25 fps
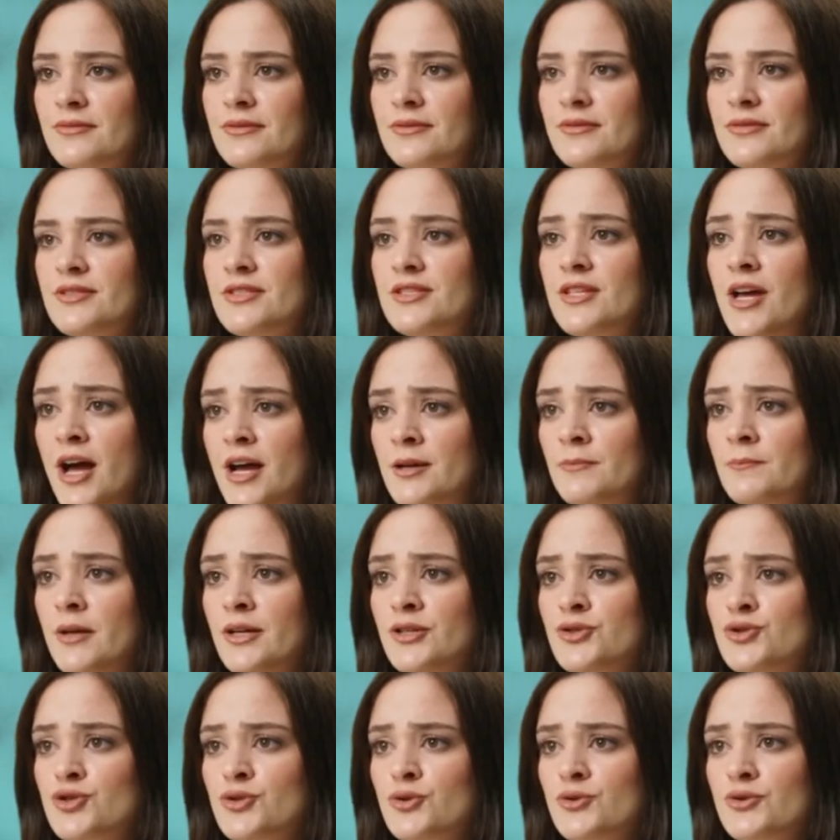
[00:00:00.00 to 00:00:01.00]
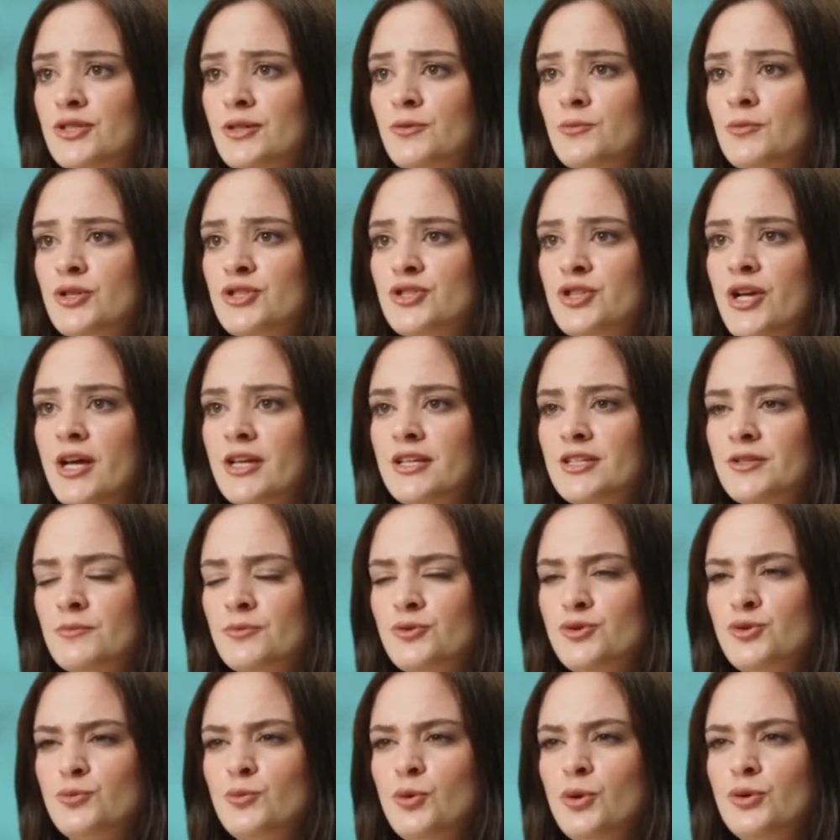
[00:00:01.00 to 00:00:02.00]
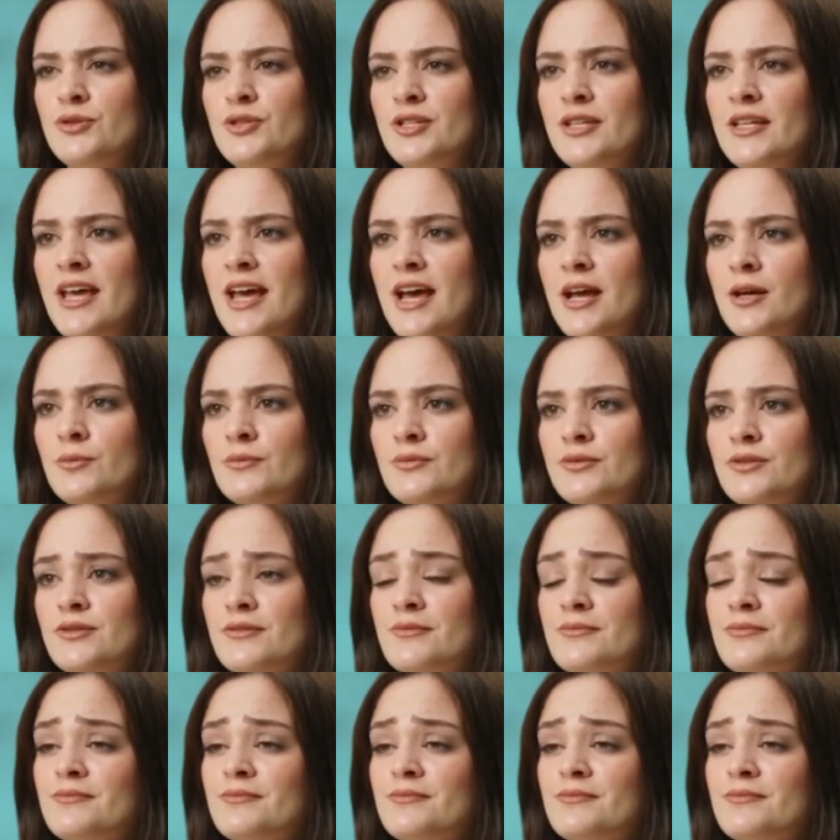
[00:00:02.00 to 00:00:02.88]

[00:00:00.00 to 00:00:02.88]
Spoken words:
Start by choosing which items you want to count.